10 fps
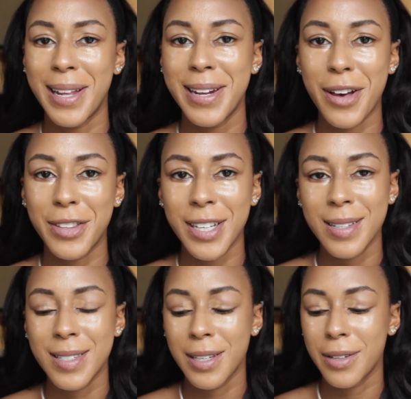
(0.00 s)
and blend out the
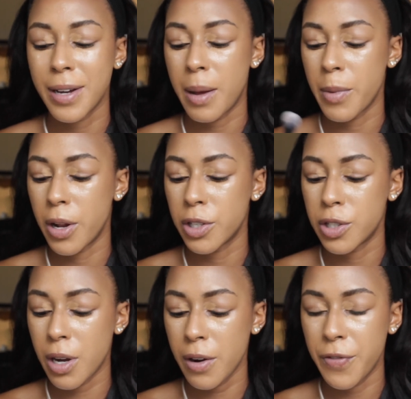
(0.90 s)
concealer, and I'm
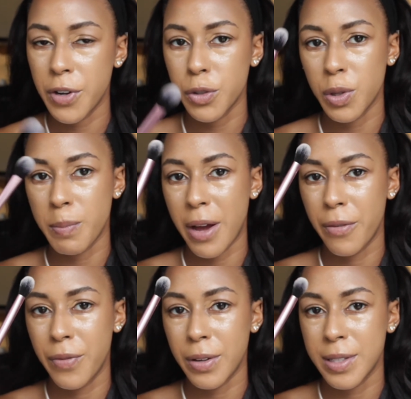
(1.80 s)
gonna start first with
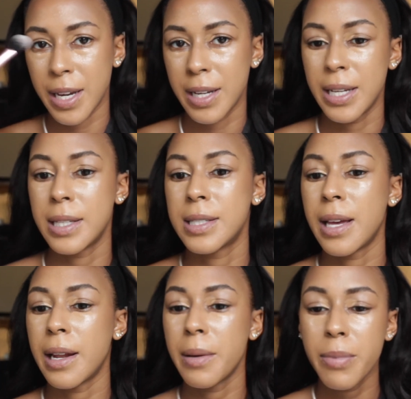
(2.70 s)
my Real Techniques
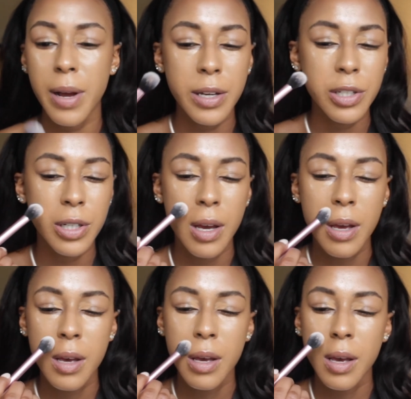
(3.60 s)
setting brush,
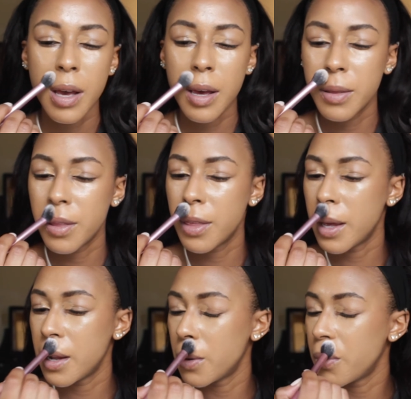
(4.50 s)
and
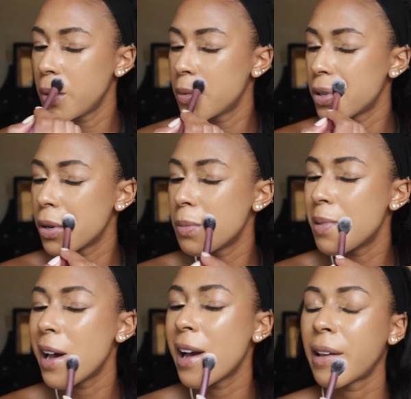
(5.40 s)
then we will
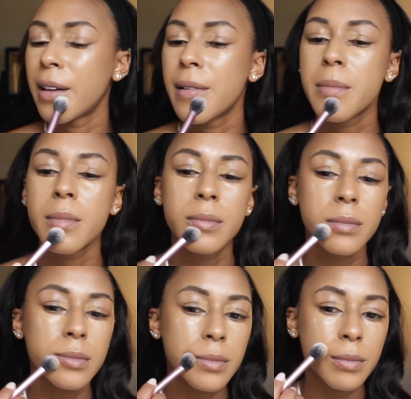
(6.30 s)
go back
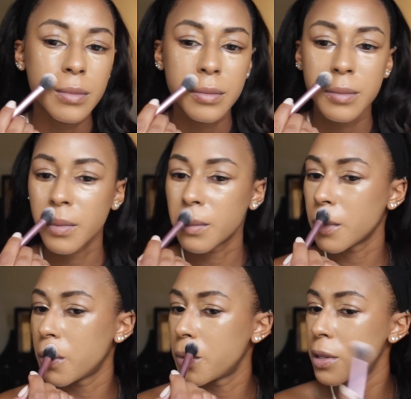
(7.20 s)

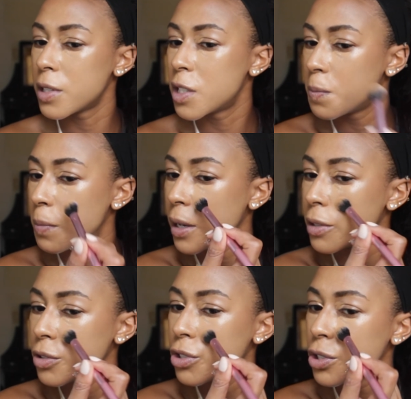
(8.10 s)
with a
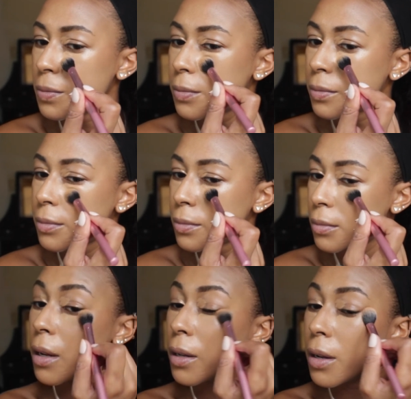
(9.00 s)
sponge.
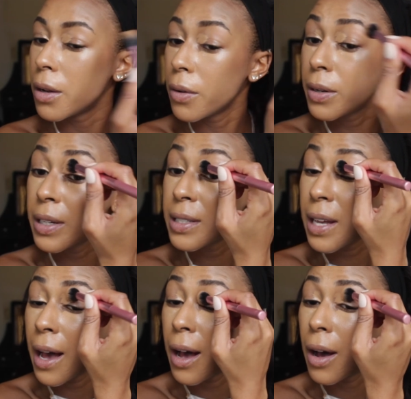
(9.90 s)
And
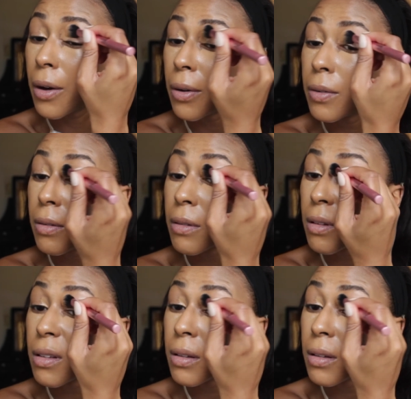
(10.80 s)
notice how